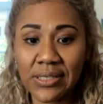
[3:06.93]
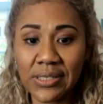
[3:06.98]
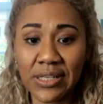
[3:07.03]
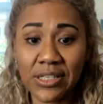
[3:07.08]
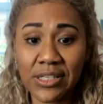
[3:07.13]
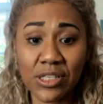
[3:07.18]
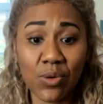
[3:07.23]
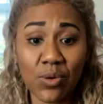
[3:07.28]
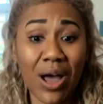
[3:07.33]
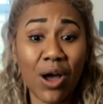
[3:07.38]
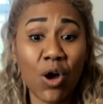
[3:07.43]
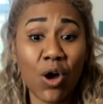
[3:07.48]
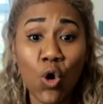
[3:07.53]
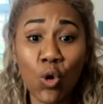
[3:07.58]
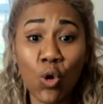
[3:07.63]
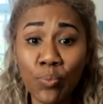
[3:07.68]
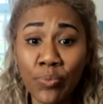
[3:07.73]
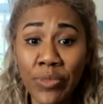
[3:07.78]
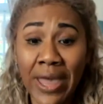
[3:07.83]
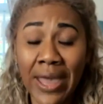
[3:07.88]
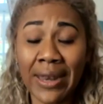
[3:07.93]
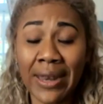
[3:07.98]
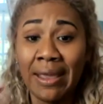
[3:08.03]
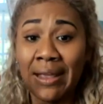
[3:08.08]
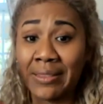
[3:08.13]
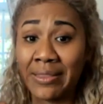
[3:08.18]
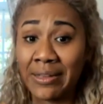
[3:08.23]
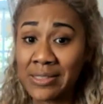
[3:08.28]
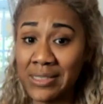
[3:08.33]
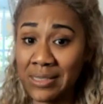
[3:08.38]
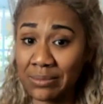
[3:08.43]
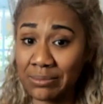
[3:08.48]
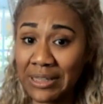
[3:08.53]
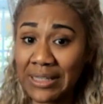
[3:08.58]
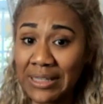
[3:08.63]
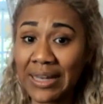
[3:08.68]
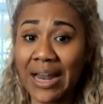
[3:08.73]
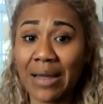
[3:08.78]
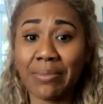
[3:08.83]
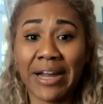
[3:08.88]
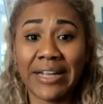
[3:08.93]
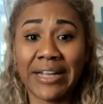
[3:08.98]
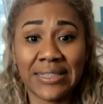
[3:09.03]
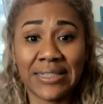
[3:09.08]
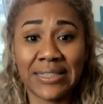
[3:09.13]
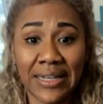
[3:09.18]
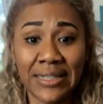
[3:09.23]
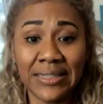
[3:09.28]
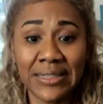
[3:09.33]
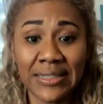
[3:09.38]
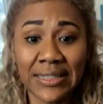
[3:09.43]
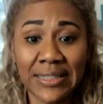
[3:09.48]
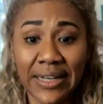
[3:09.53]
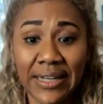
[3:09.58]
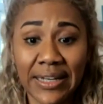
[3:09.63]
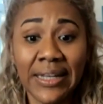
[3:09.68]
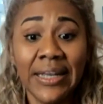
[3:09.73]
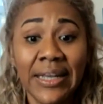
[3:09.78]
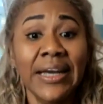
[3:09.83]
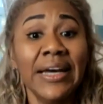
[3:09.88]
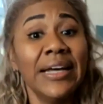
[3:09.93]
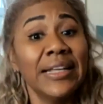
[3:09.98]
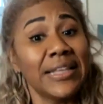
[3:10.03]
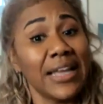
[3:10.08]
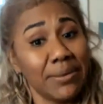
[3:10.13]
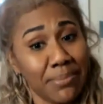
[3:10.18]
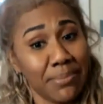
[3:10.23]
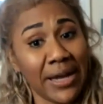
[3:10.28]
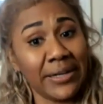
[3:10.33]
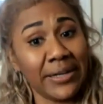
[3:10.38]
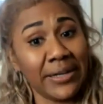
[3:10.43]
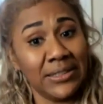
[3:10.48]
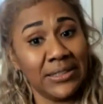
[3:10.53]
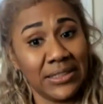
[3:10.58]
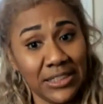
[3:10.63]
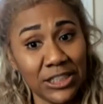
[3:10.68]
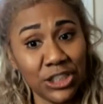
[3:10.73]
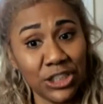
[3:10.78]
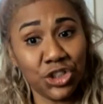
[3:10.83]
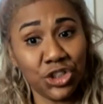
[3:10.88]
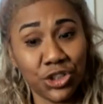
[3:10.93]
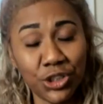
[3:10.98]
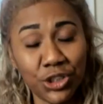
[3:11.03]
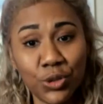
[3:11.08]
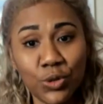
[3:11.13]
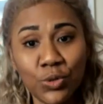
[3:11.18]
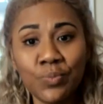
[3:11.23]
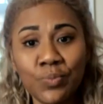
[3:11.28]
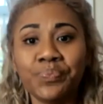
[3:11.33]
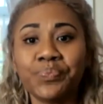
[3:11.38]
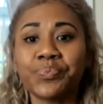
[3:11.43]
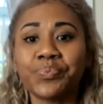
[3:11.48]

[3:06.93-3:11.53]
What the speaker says: And so I hope that there's something that I might say today that might assist you